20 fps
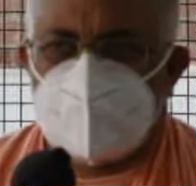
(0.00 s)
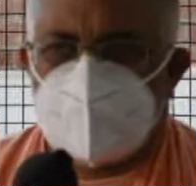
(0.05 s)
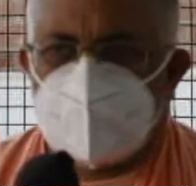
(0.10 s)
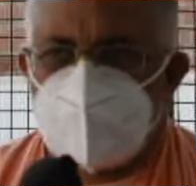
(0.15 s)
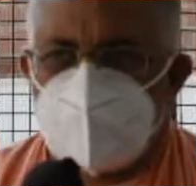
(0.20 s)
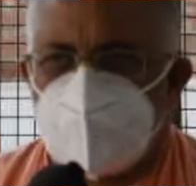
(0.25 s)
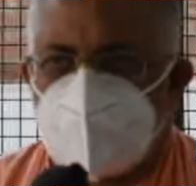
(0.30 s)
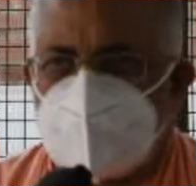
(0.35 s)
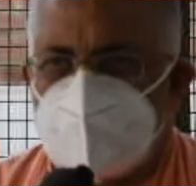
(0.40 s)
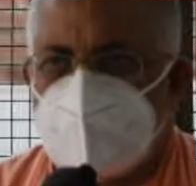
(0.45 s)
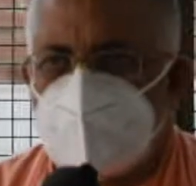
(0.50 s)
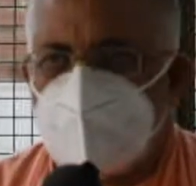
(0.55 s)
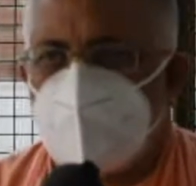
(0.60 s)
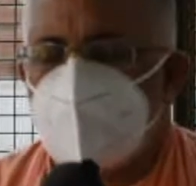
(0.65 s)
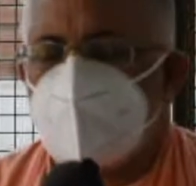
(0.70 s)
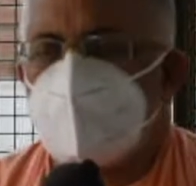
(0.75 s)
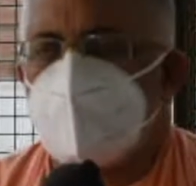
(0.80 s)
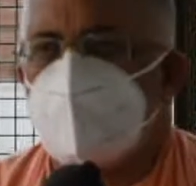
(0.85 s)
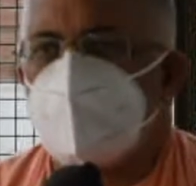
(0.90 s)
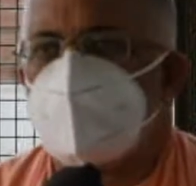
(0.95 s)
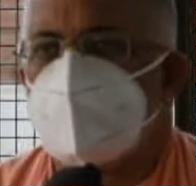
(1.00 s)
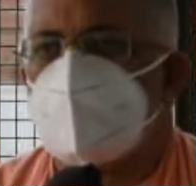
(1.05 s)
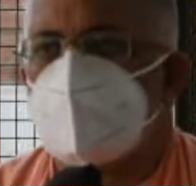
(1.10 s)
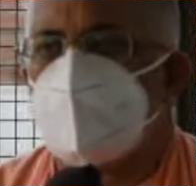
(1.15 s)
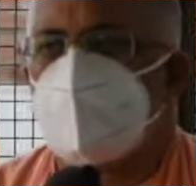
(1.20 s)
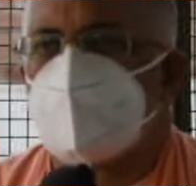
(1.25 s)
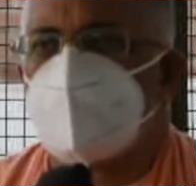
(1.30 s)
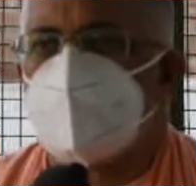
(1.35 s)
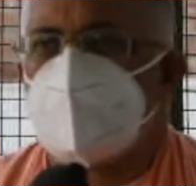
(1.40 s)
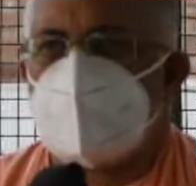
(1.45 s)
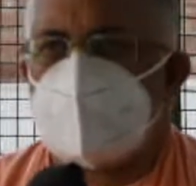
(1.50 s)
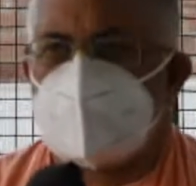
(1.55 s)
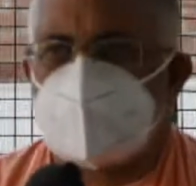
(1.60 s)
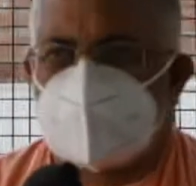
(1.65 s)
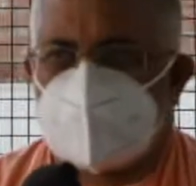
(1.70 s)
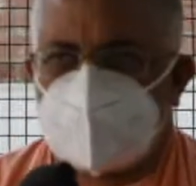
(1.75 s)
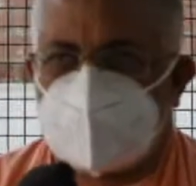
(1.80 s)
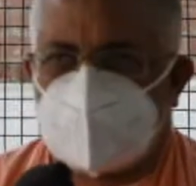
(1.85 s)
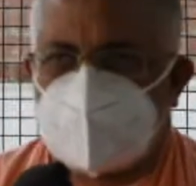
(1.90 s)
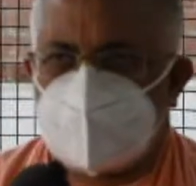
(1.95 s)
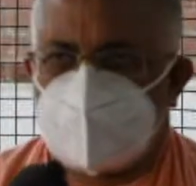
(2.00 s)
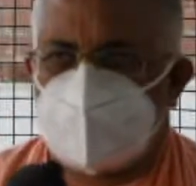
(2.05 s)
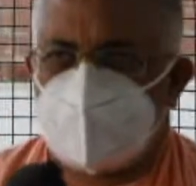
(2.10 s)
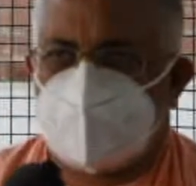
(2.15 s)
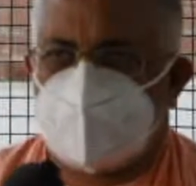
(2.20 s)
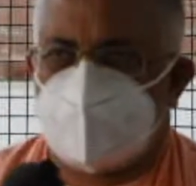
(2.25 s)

You cannot be without violence.